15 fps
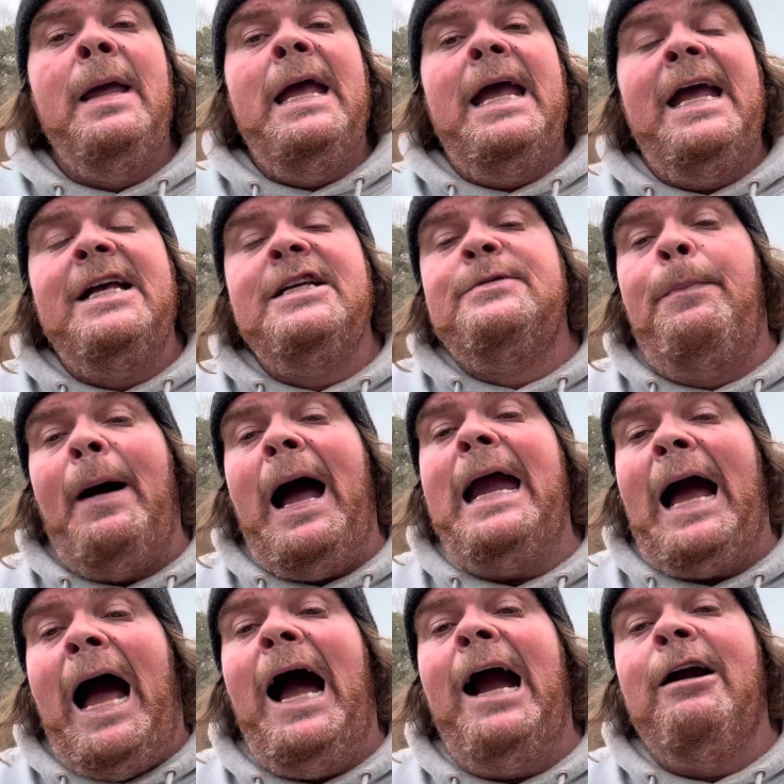His
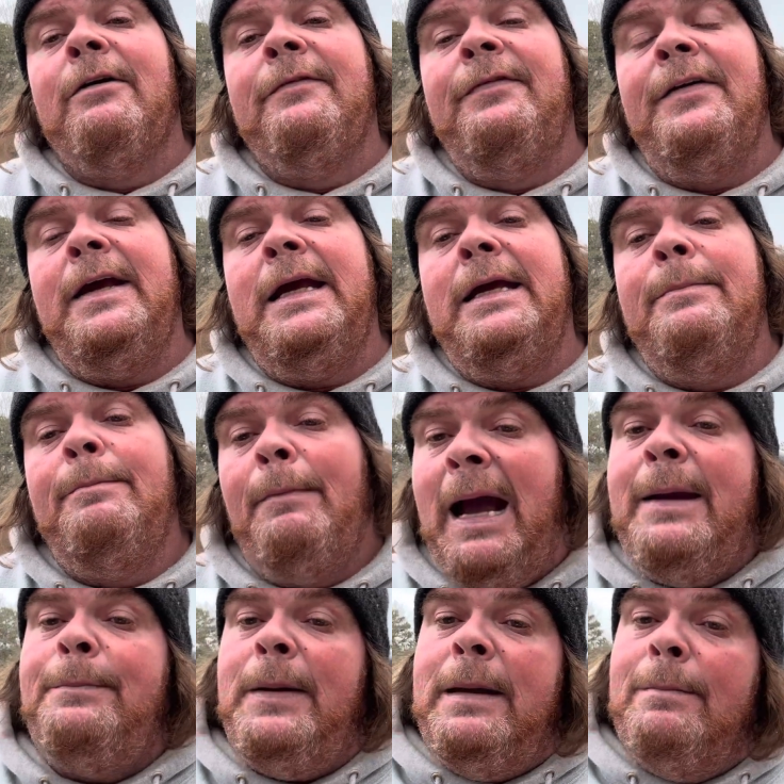biography
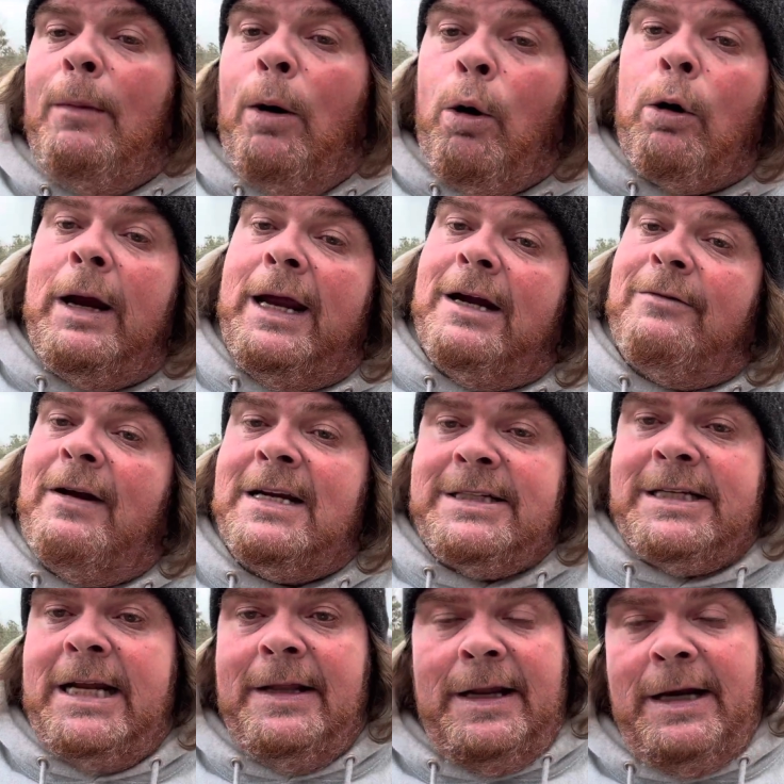might be more
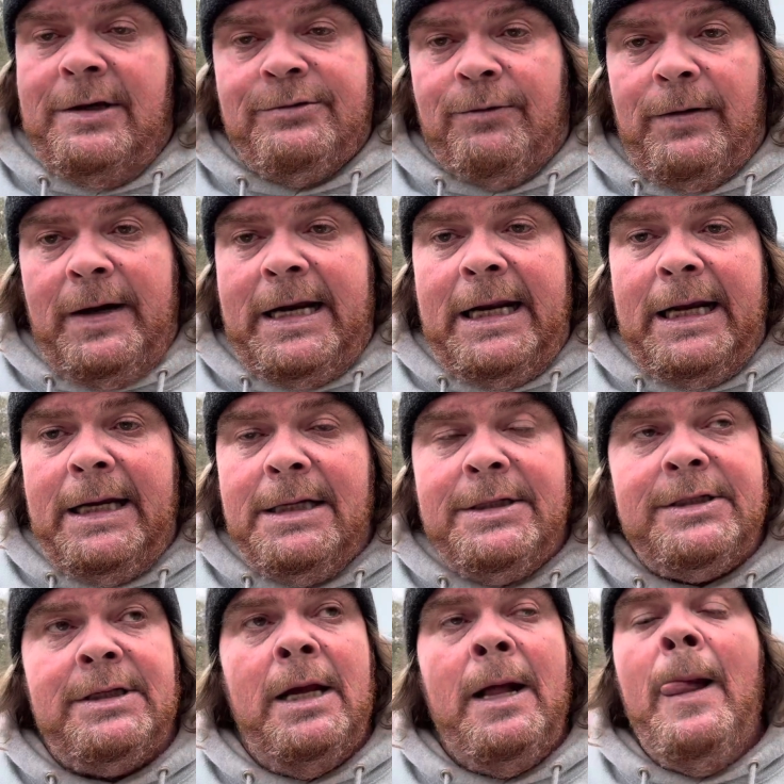interesting than his
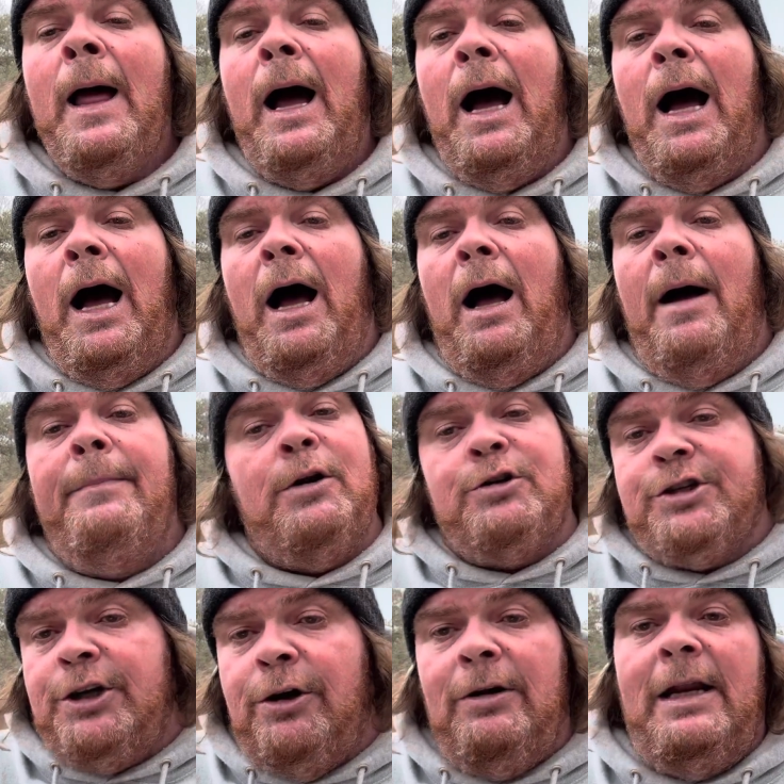readings. There's
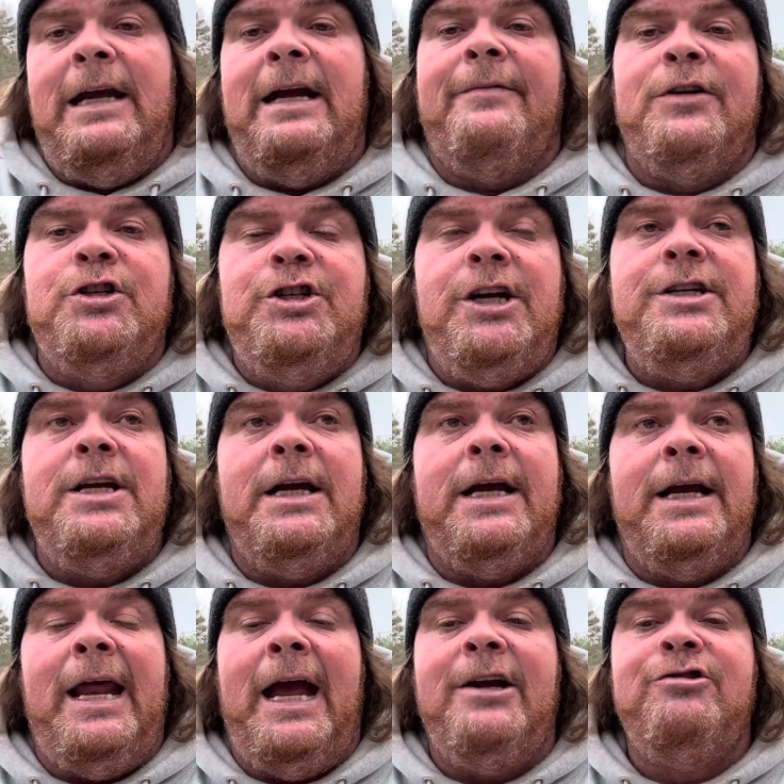certainly a Virginia
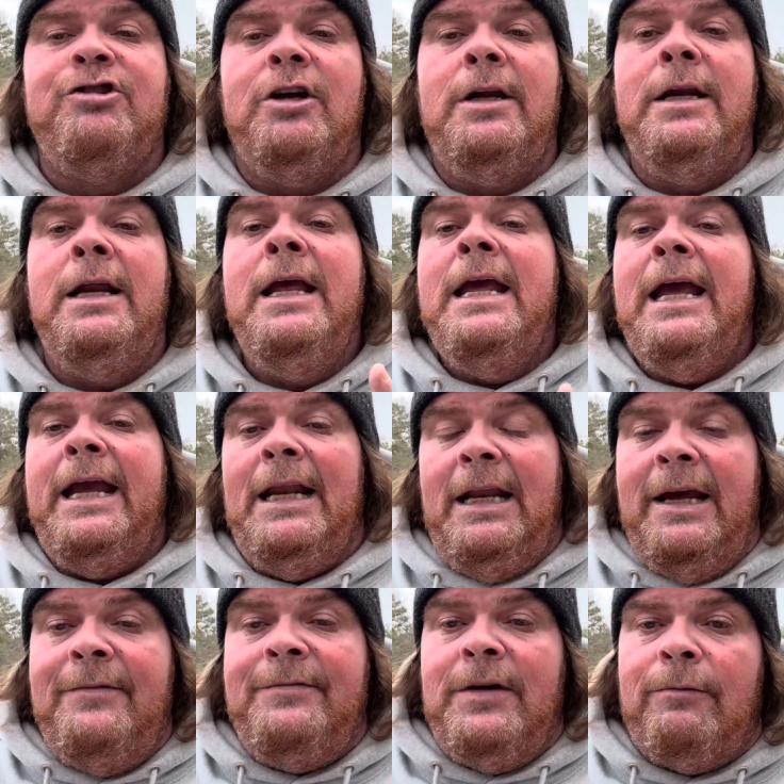connection. He
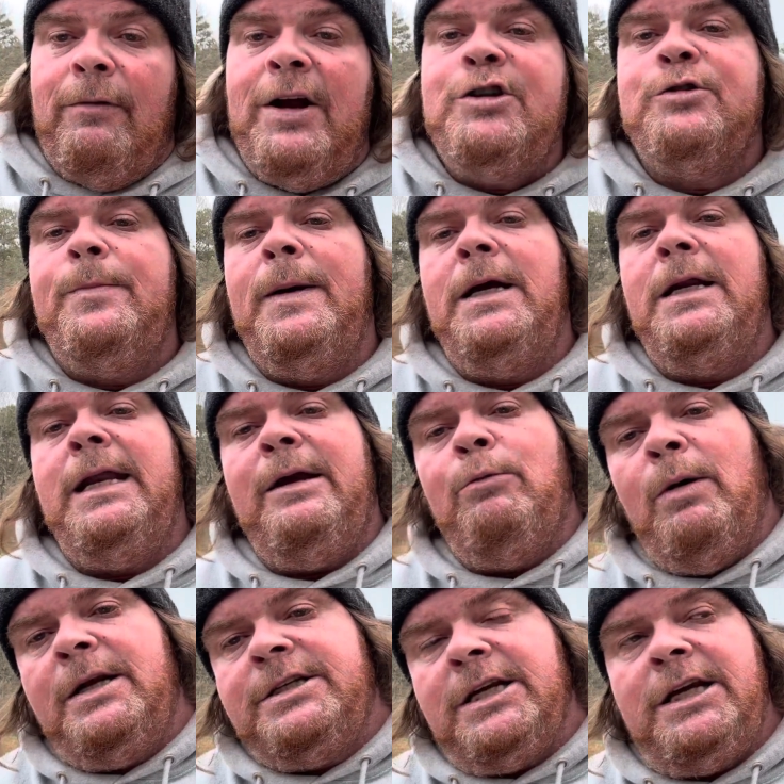lived in Richmond. He
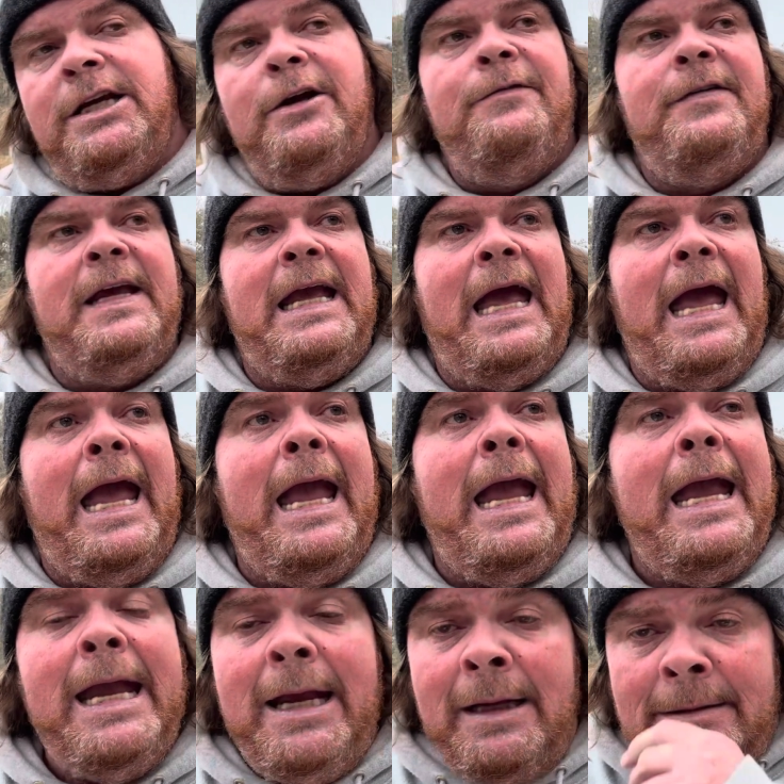went to
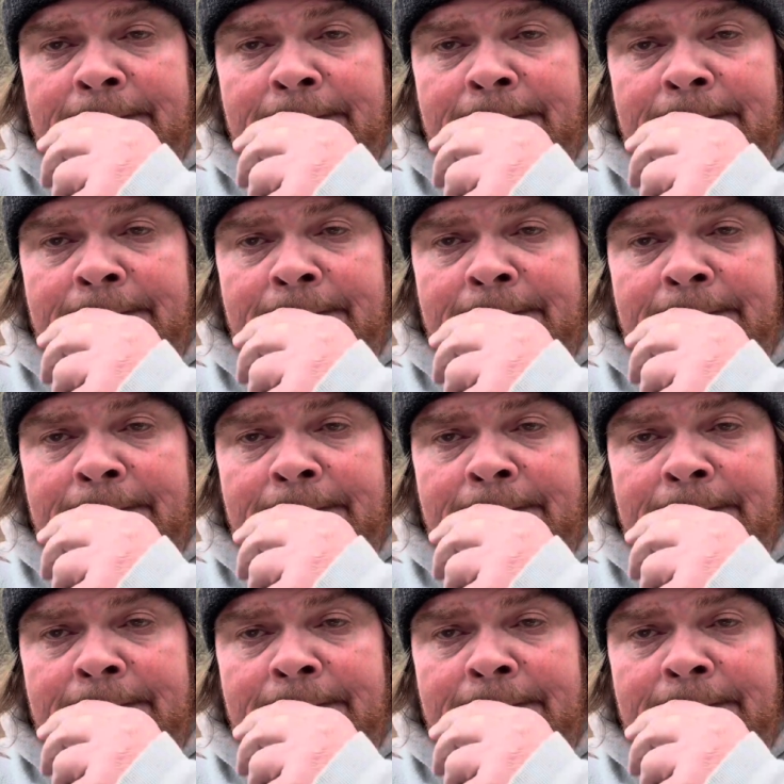UVA.